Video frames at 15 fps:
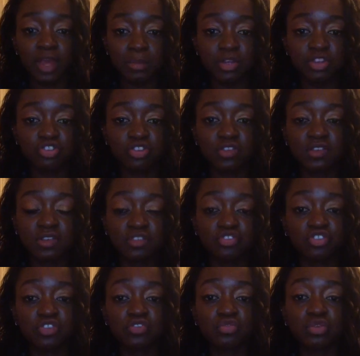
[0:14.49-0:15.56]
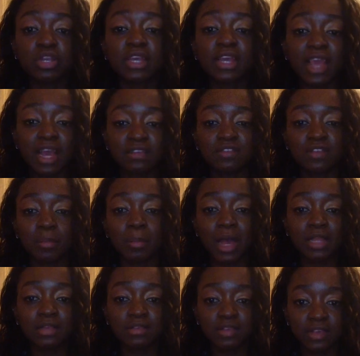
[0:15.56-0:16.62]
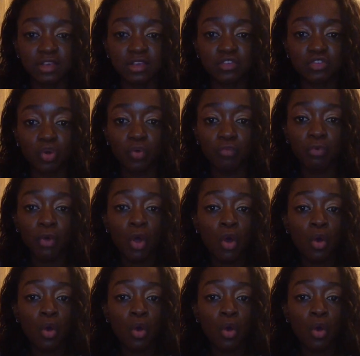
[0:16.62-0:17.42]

images to just really get some ideas of